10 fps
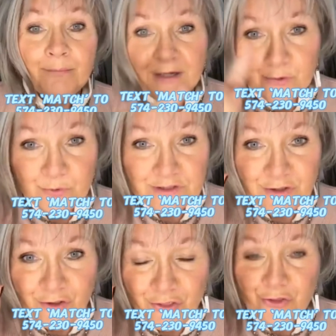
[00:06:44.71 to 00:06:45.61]
but it
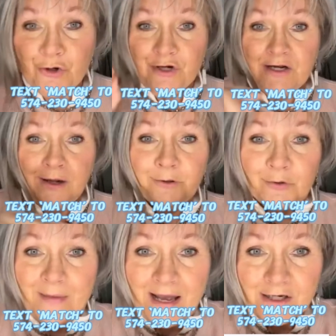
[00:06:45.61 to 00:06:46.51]
was the 3rd
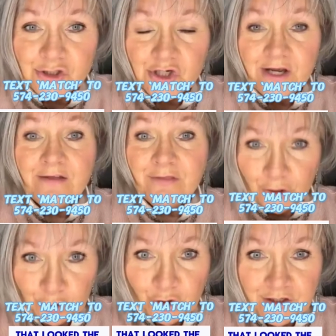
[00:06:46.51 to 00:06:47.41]
color match
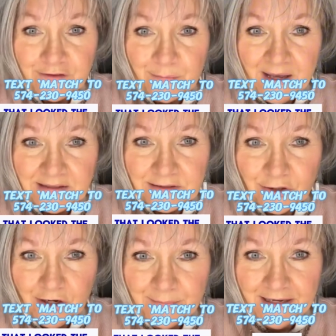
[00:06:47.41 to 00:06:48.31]
that looked the
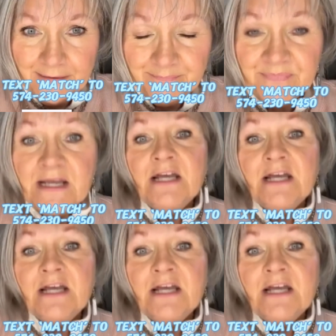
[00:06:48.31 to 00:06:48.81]
best on me.